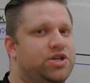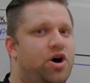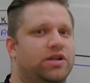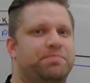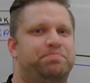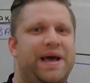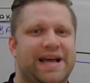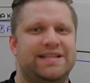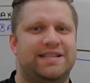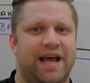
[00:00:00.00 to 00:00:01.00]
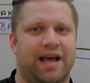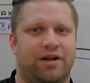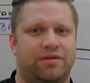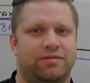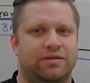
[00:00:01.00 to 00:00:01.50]
It's called a
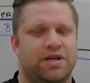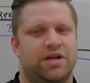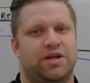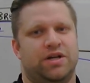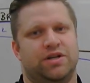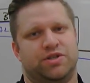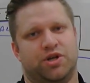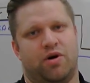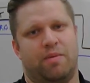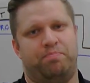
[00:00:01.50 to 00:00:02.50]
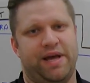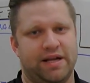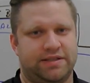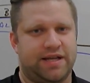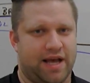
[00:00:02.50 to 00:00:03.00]
pigtail. So a
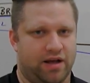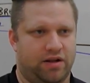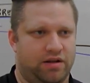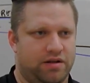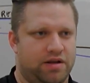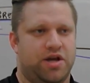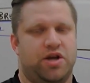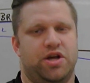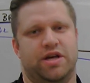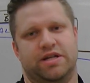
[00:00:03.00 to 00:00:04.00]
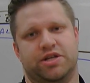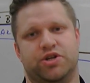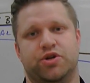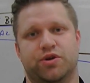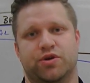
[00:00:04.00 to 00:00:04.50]
pigtail is
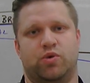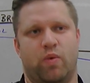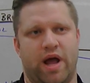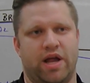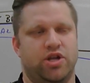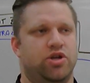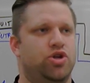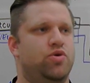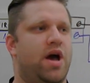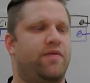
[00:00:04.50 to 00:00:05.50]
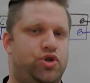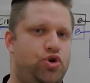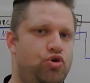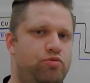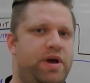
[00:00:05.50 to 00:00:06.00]
introduced when you have
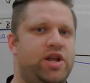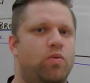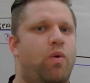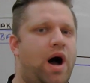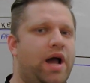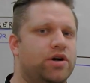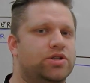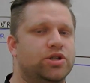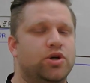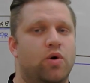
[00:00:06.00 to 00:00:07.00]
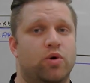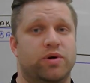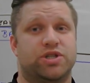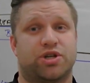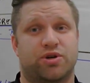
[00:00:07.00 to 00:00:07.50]
too many wires to go
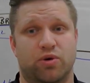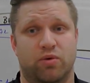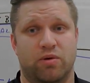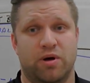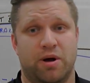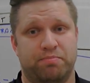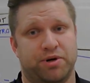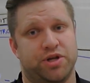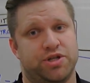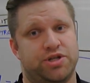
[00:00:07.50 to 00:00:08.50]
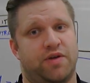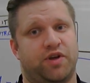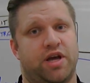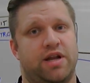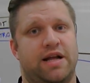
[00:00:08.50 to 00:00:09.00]
to a screw, but you still
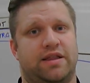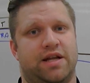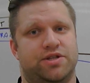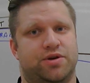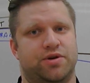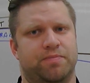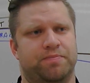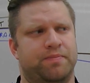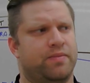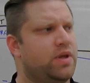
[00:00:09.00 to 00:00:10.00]
have to connect that screw.